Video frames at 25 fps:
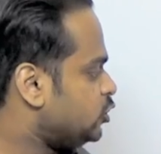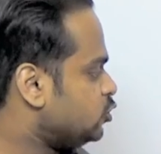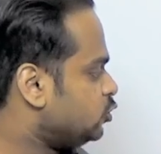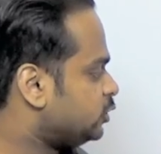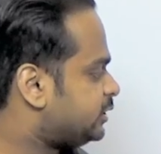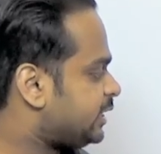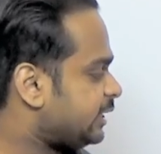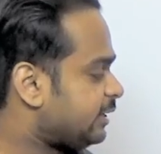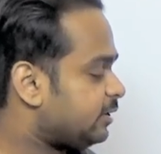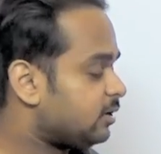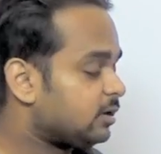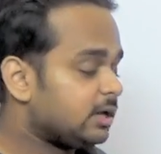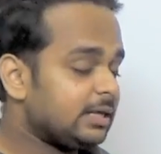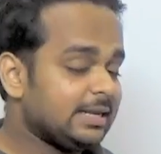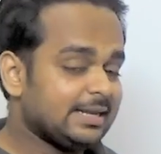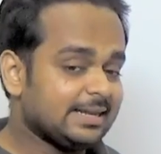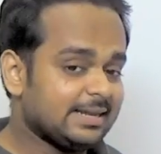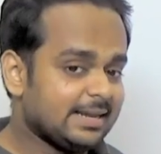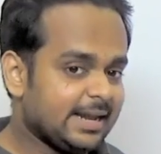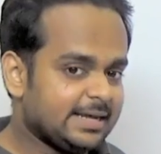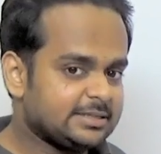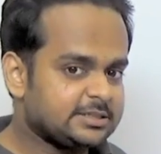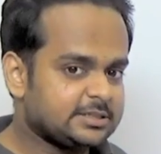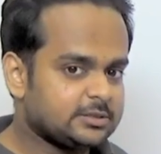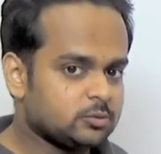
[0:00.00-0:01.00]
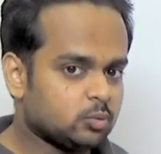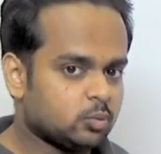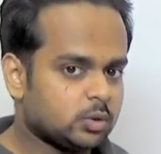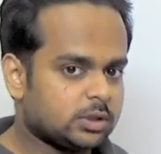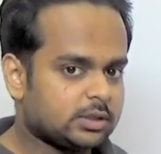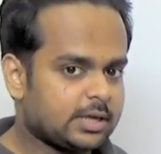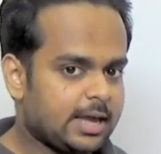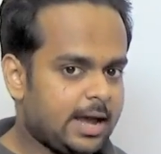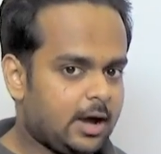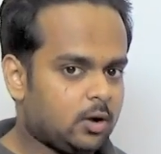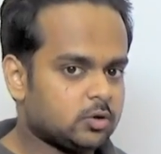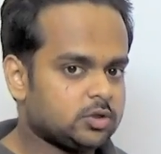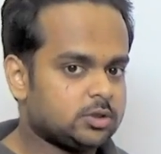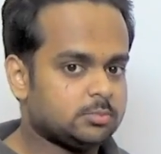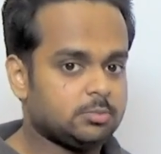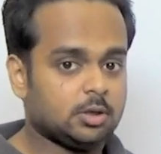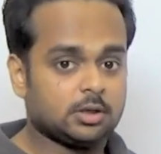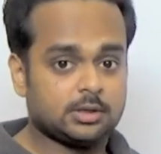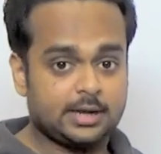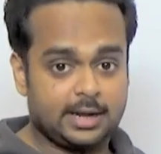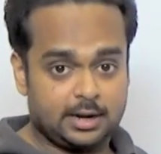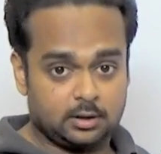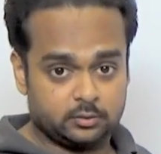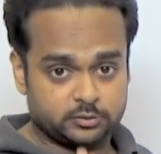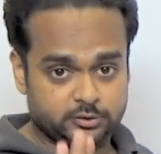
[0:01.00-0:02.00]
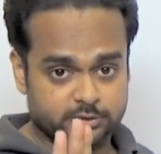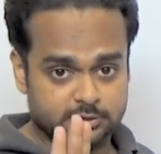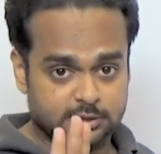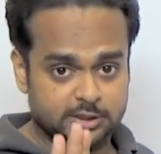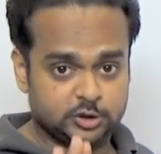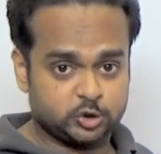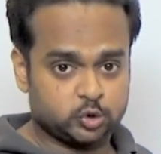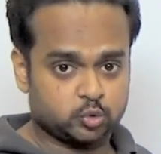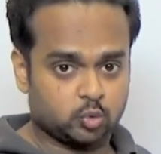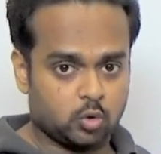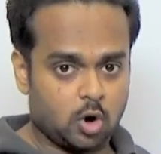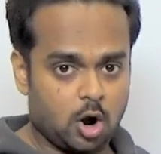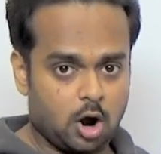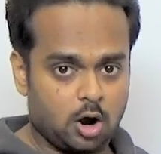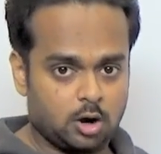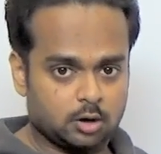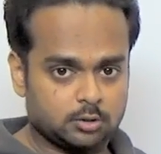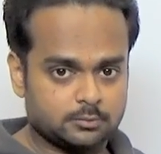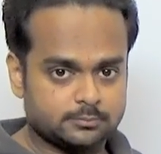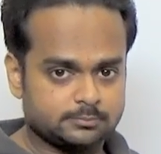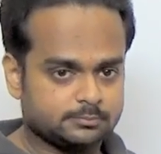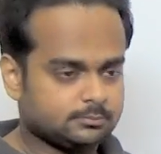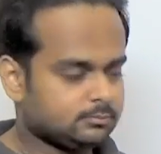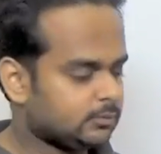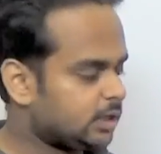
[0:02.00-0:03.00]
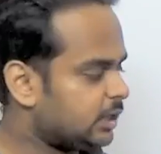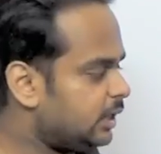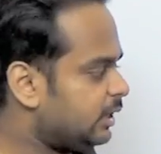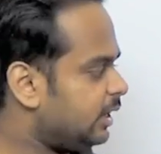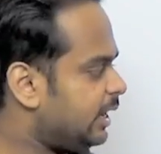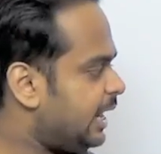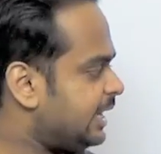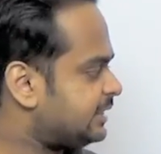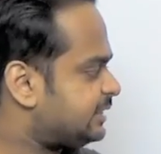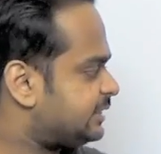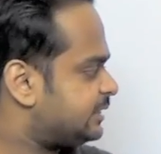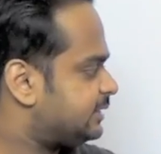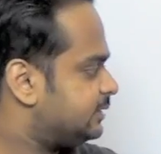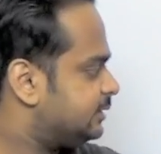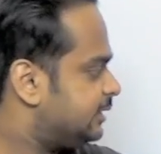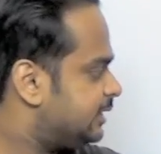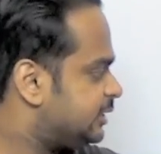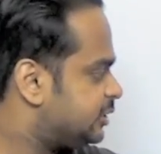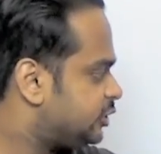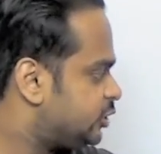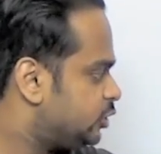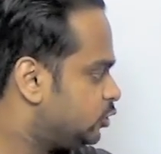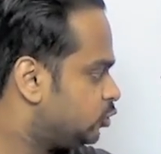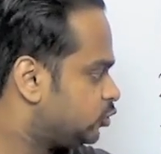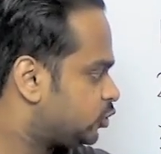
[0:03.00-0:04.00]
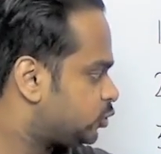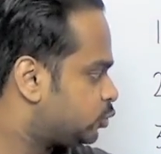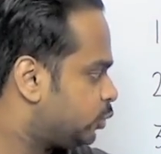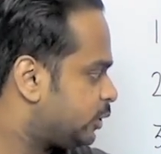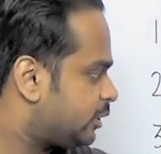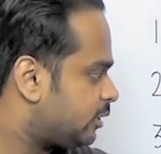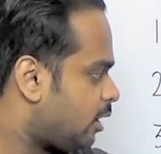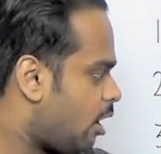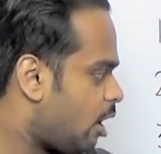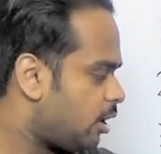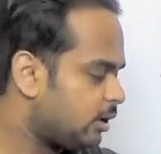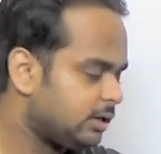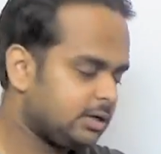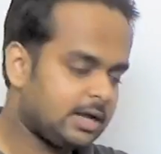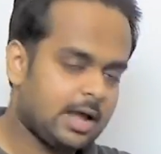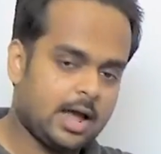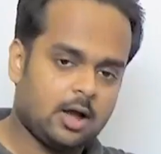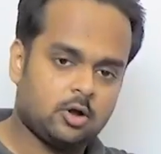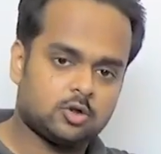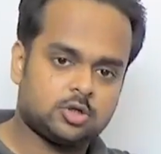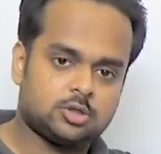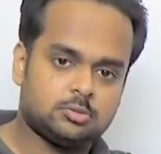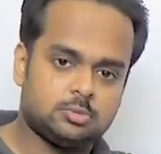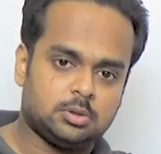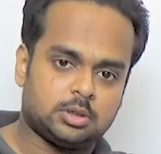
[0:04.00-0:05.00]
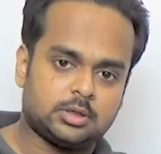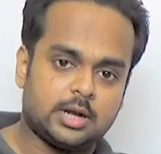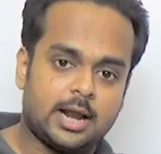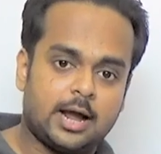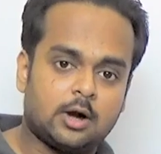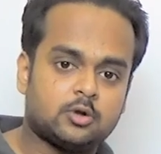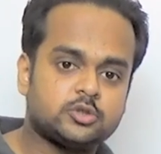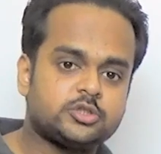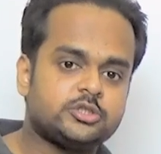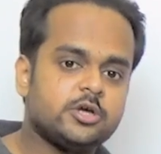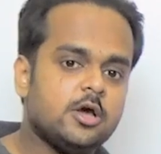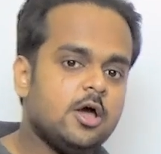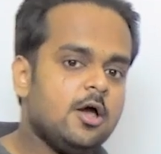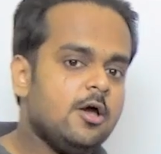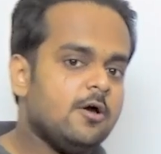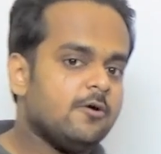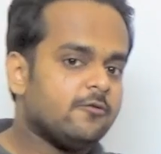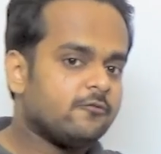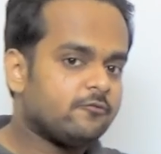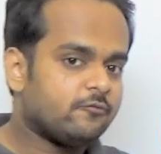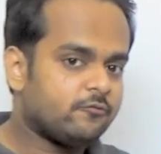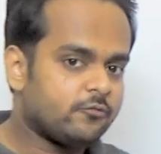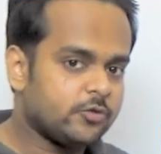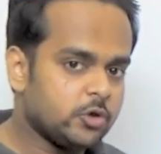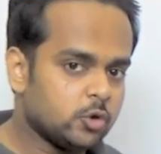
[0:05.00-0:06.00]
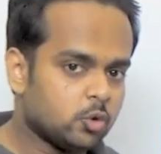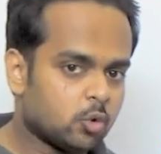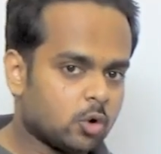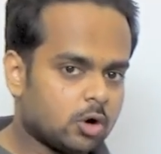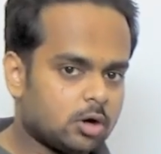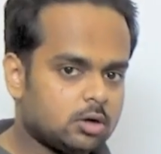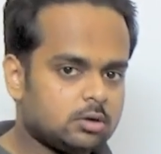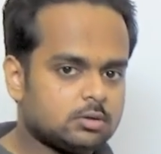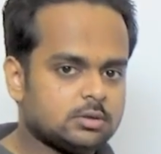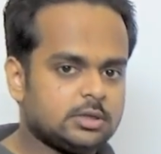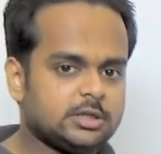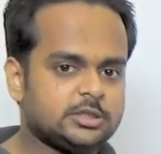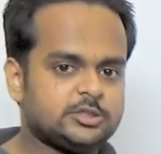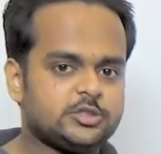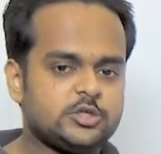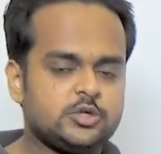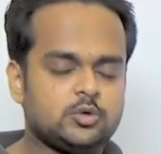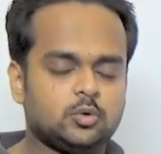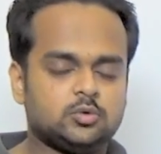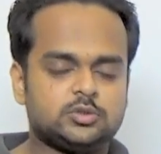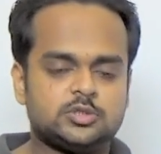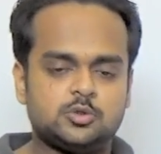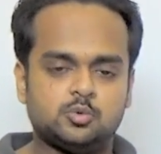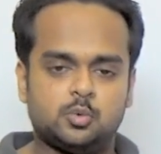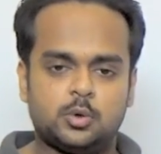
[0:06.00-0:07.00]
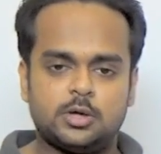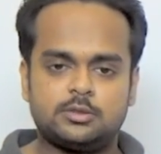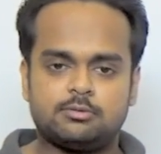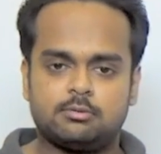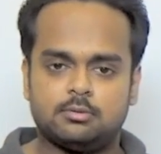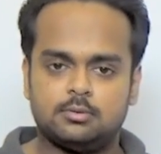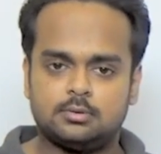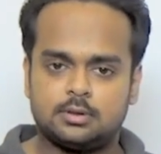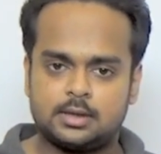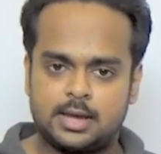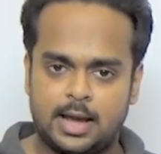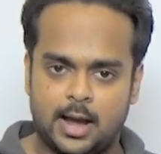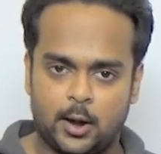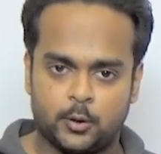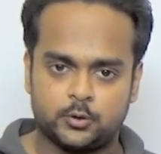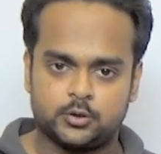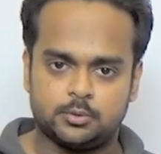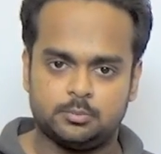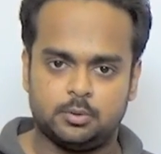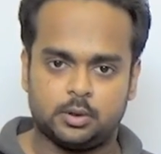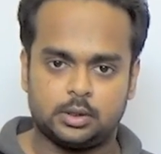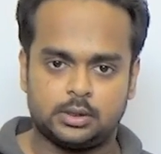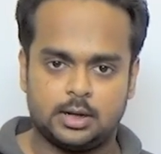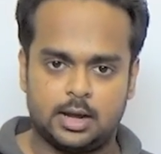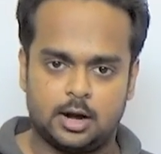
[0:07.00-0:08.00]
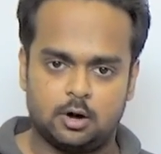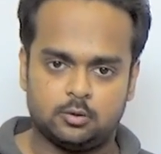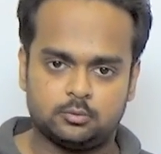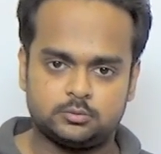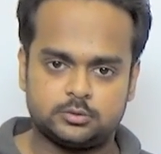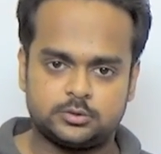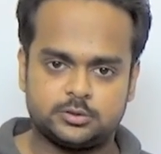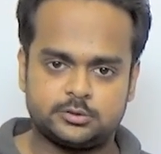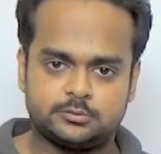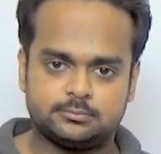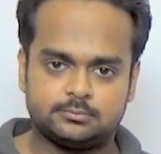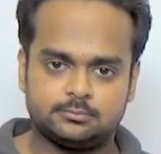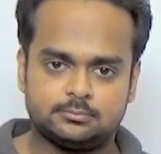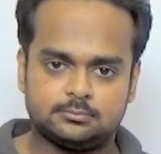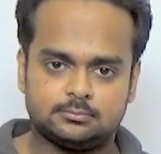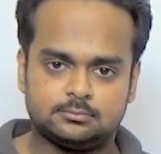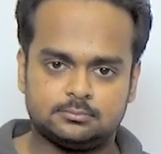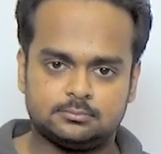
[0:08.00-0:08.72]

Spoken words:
using less with countable nouns. It's wrong. Less is used with uncountable nouns. Fewer is used with countable nouns.